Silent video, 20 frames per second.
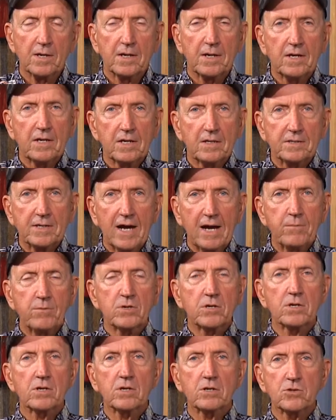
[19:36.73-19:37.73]
Anytime
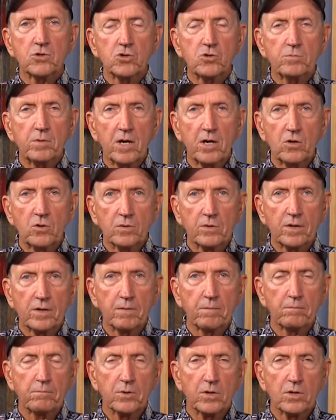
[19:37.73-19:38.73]
you get a new boat,
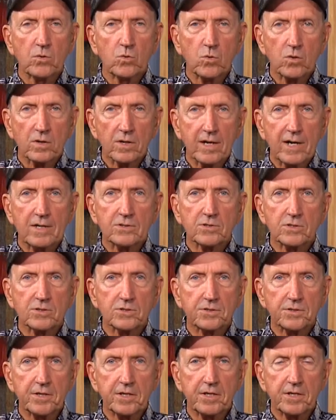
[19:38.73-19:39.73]
Blue Water has this
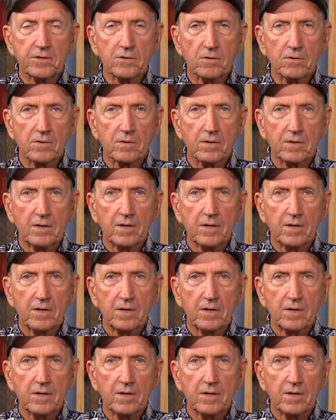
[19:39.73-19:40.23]
deal,